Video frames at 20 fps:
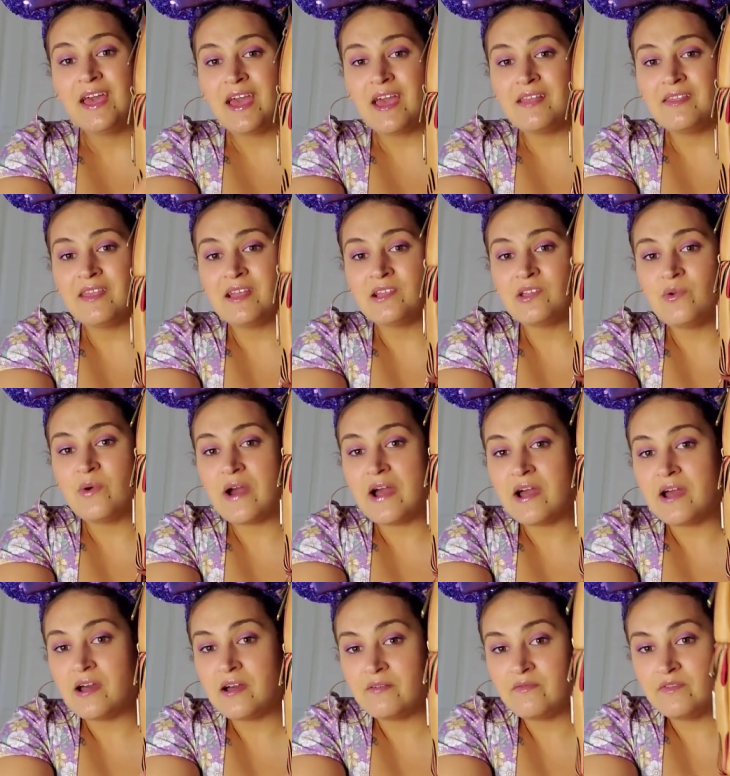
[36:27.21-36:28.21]
and then you
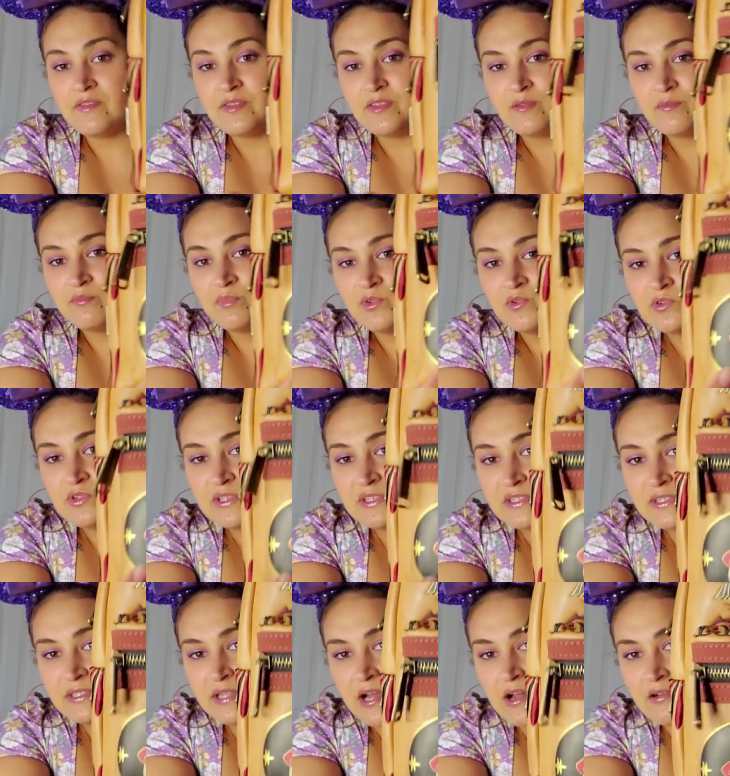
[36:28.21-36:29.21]
have the
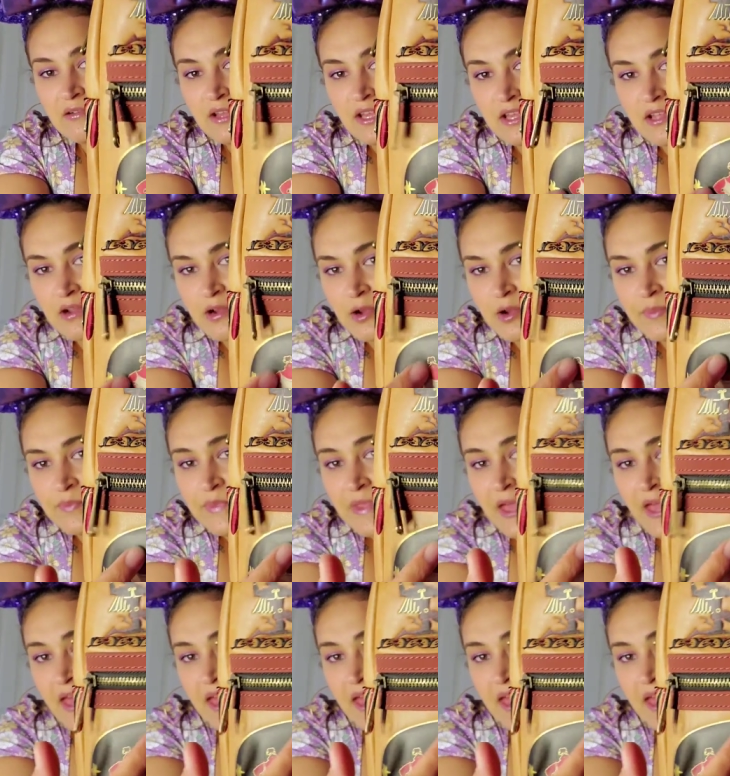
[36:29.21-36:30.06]
Muses down here,